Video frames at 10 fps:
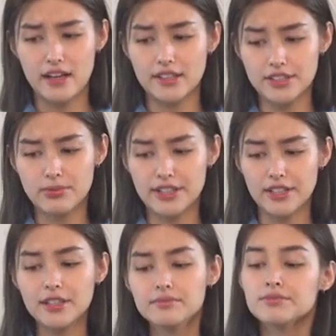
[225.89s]
on
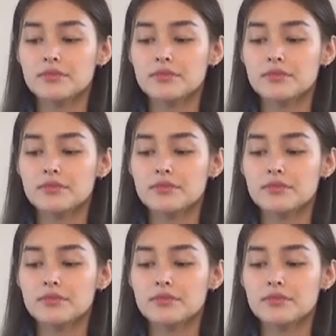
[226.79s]
Twitter.